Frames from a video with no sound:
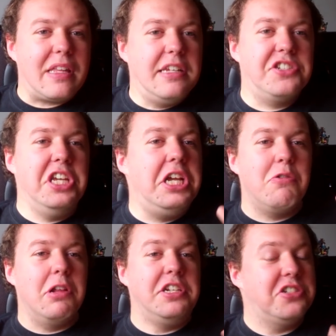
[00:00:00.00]

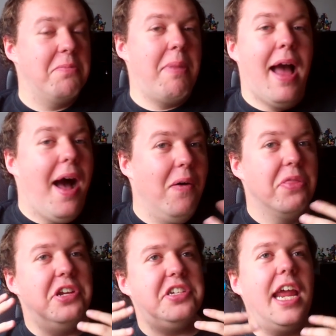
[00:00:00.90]
secretly somehow
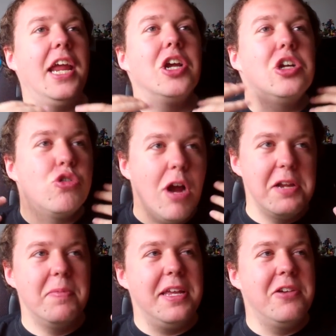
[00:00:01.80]
this
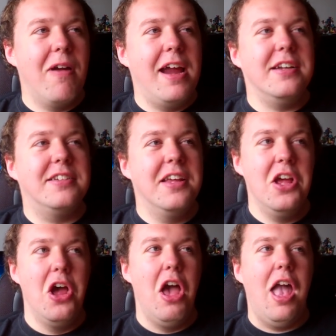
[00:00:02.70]
incredibly great
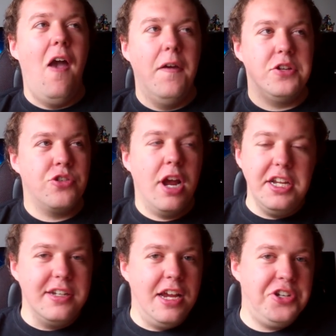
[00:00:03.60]

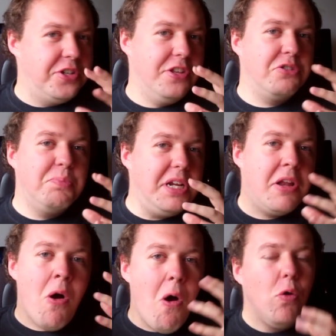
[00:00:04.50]
trading nation that has been
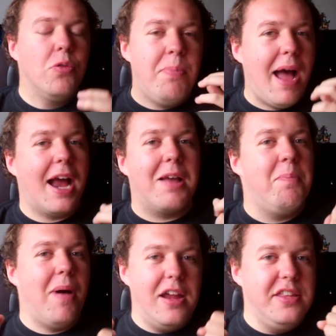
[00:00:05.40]
held back
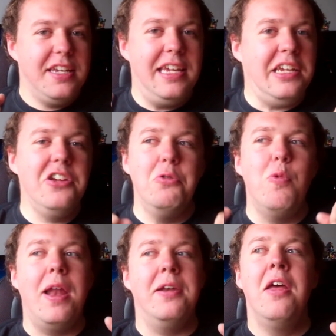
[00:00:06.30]
by the EU
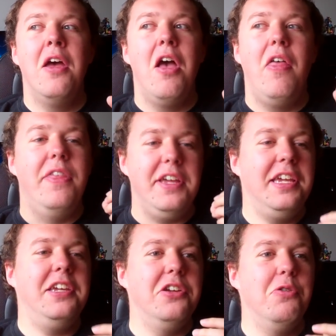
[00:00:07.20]
when the
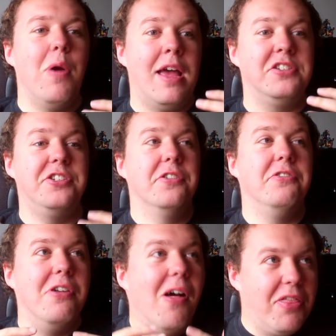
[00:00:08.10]
EU has
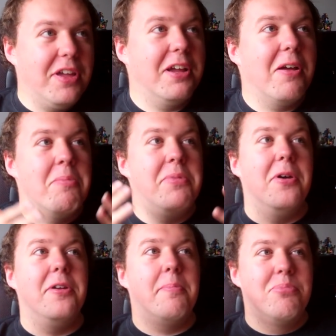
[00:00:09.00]
done nothing
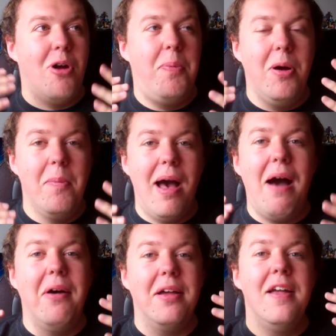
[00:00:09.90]
but prop up
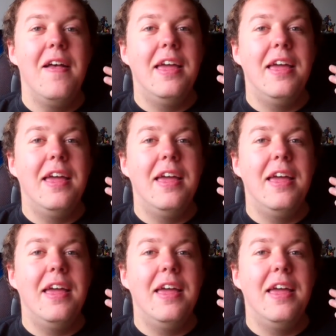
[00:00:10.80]
our